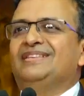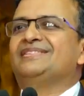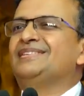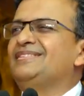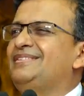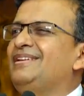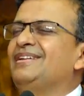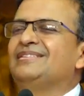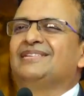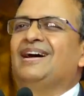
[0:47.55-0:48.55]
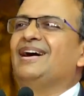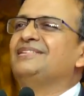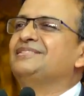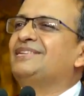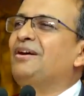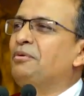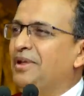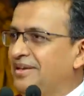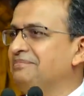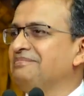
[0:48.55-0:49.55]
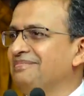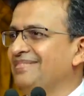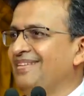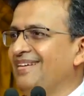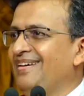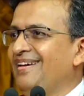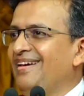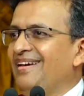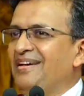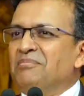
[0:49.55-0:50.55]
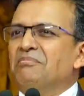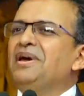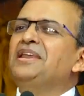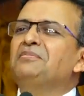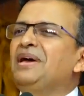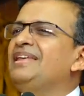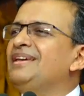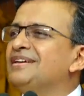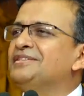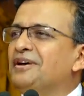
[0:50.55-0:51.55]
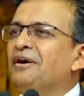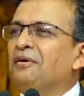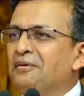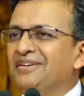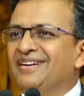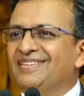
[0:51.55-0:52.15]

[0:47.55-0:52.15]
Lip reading: This is just astounding. Many years ago,